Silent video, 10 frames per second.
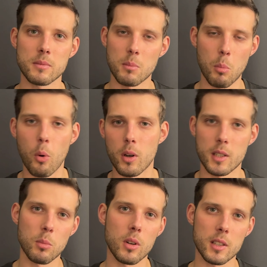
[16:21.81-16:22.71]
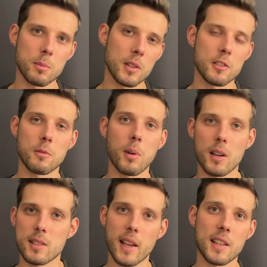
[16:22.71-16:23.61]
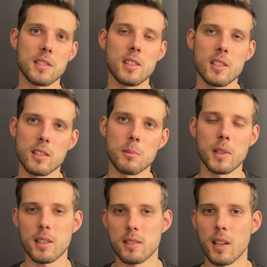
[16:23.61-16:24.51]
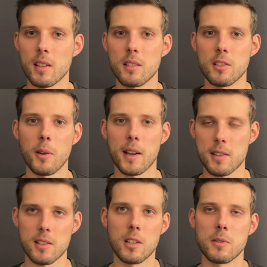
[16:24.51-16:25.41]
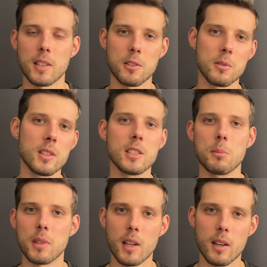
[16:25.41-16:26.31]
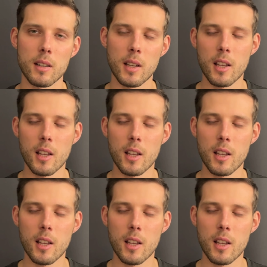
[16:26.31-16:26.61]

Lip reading: more and more expensive parts as needed, because then you actually know that you need them there,